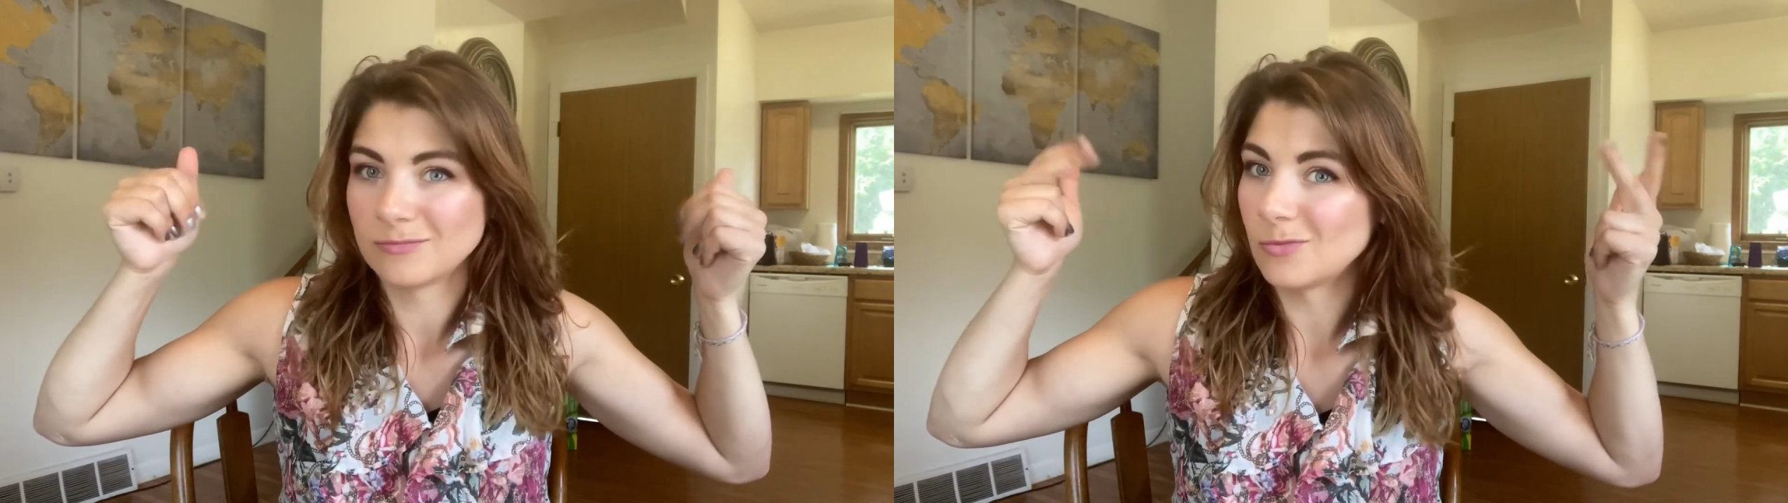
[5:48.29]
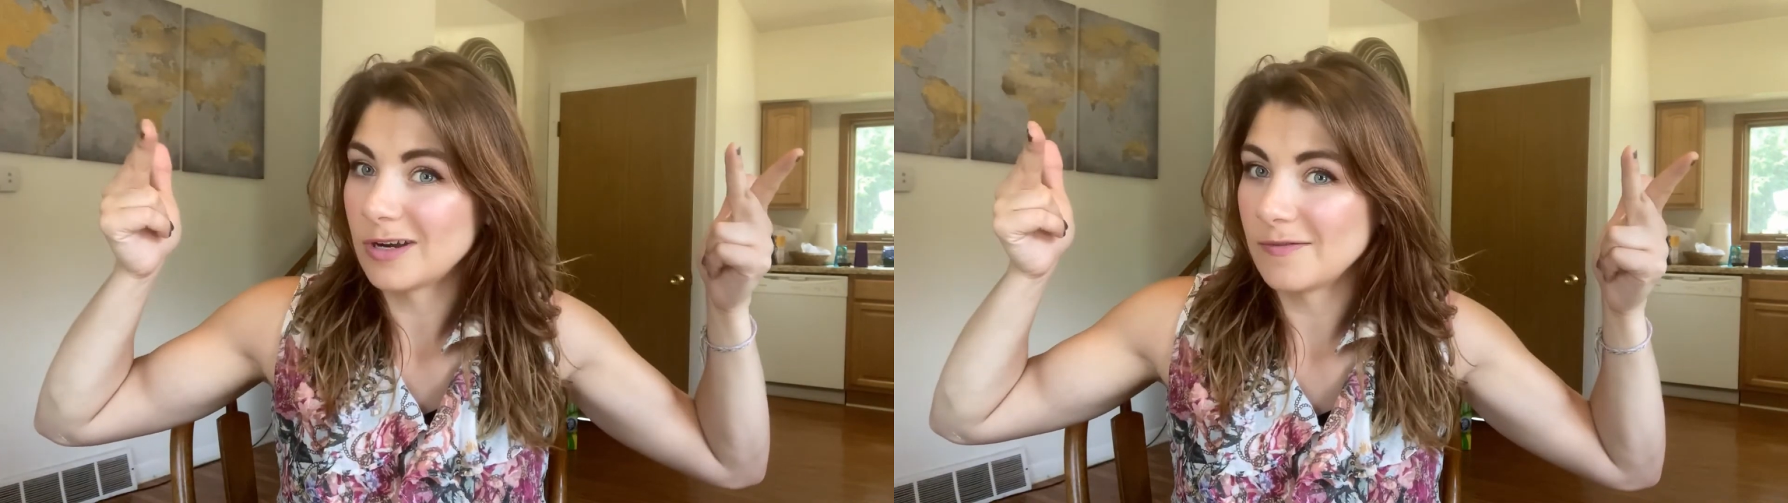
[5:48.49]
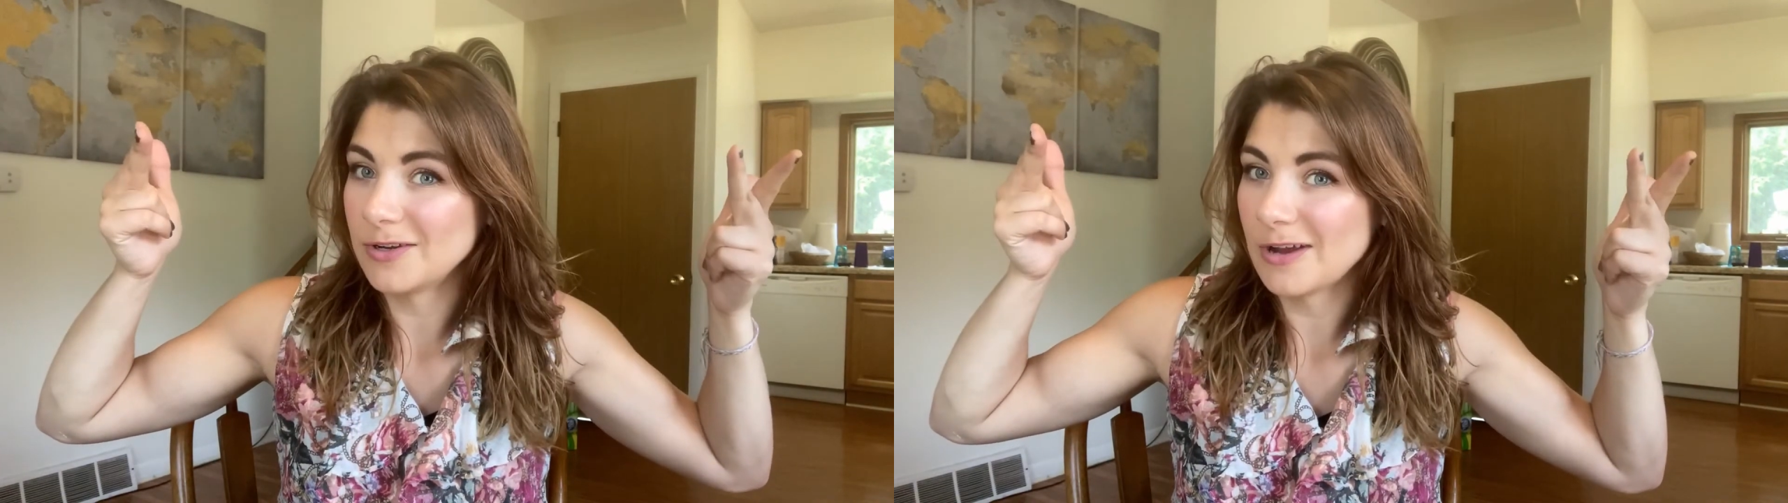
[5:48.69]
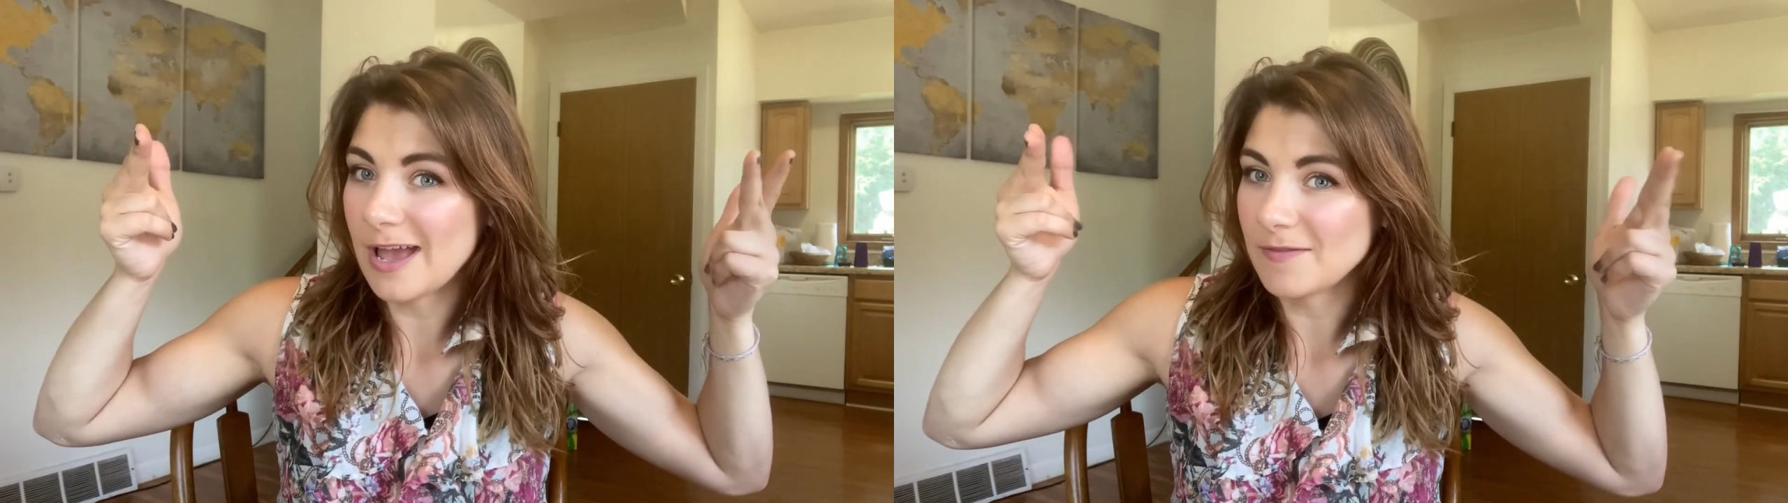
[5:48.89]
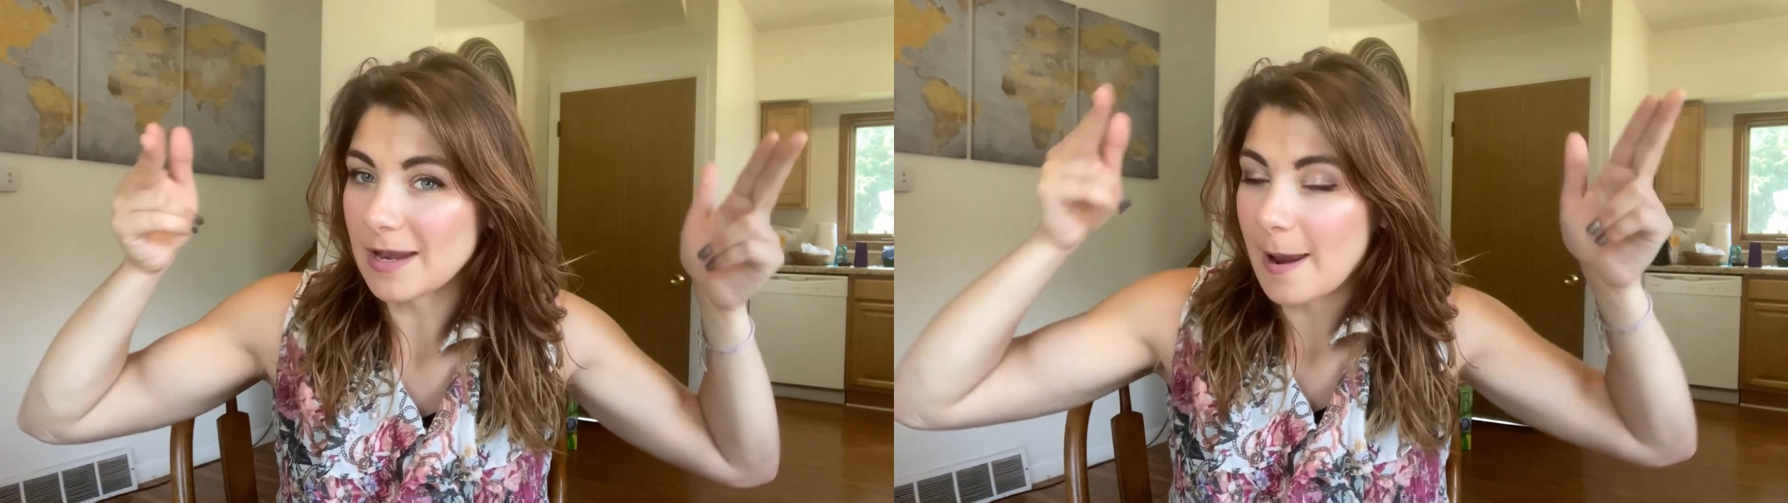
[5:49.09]
whatever you're
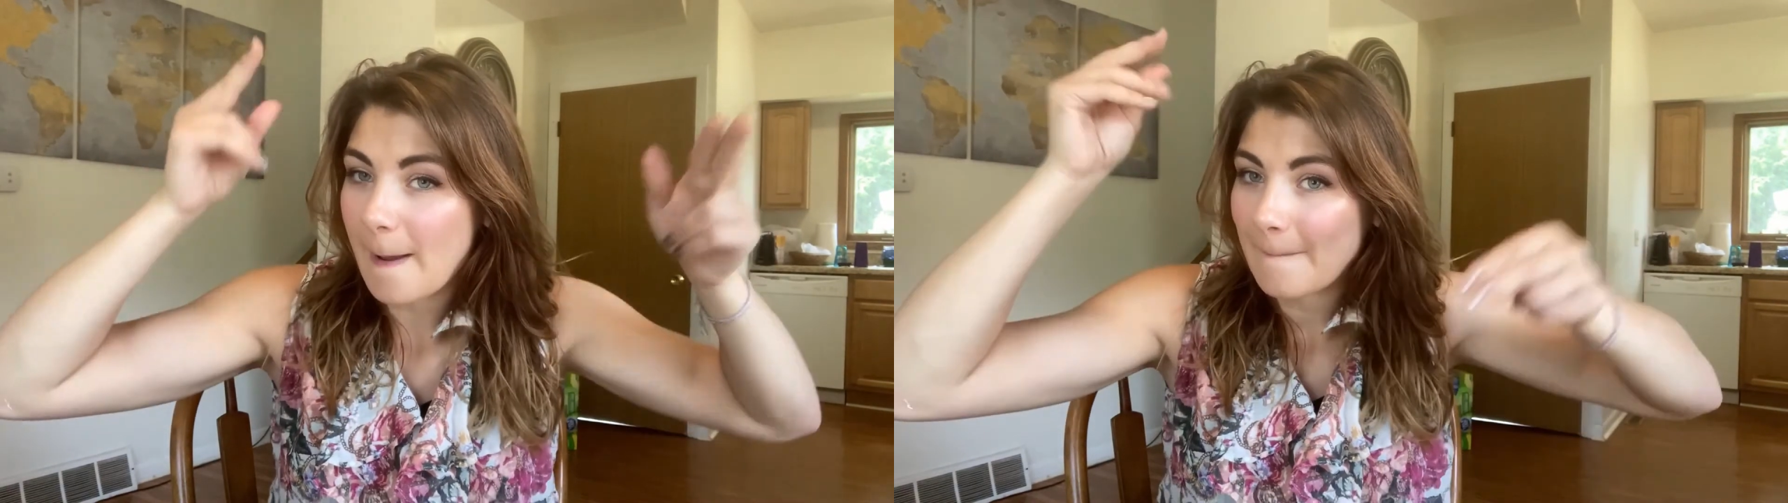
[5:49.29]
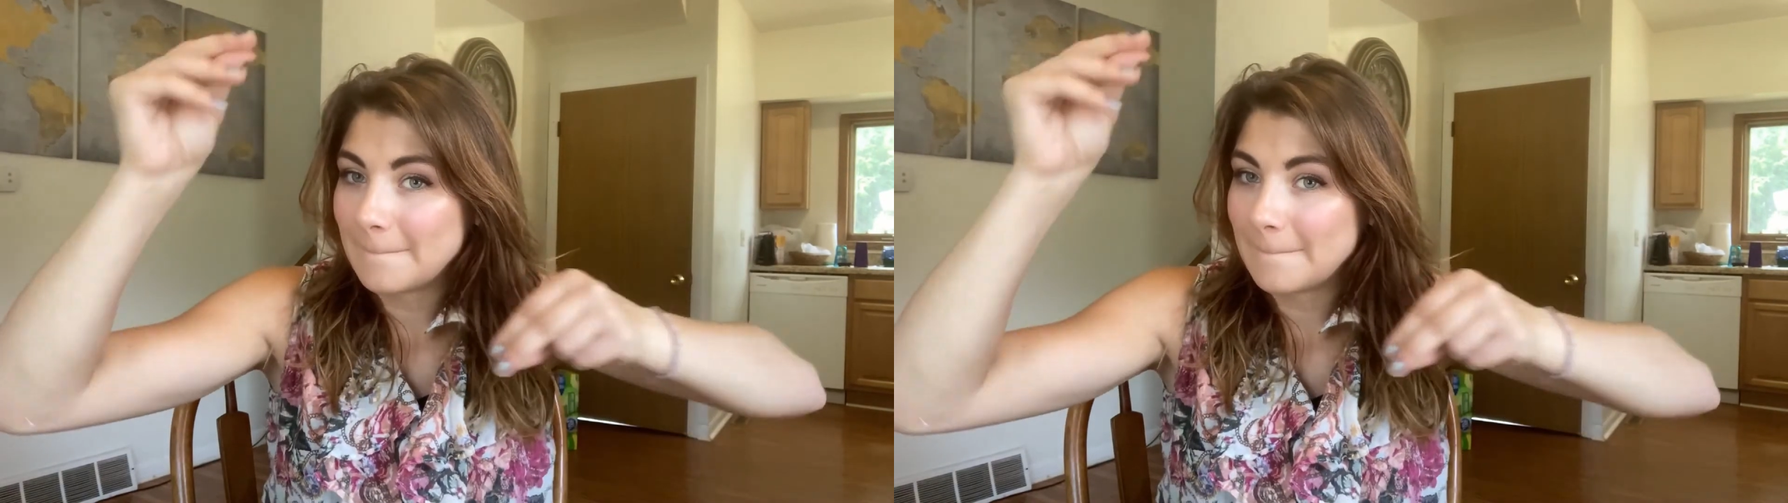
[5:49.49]
having.